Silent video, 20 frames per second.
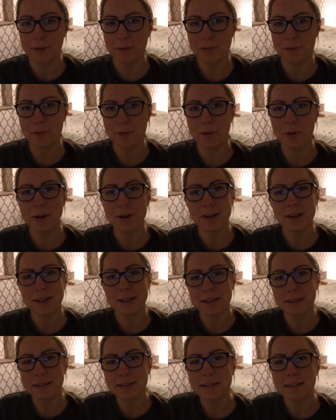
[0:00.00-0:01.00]
everyone,
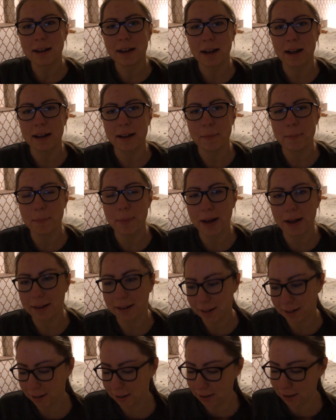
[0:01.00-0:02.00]
I am
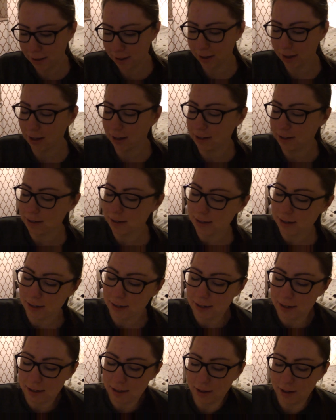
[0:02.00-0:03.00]
back and
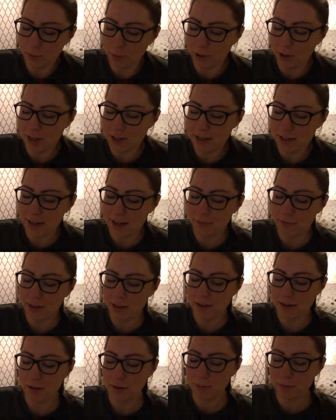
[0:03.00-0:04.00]
I wanted to give you
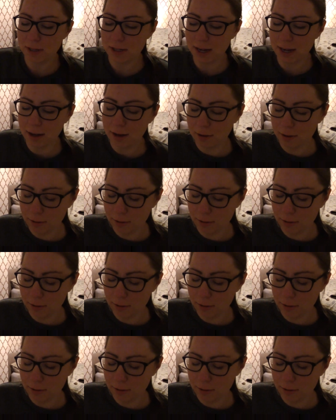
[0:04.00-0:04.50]
this update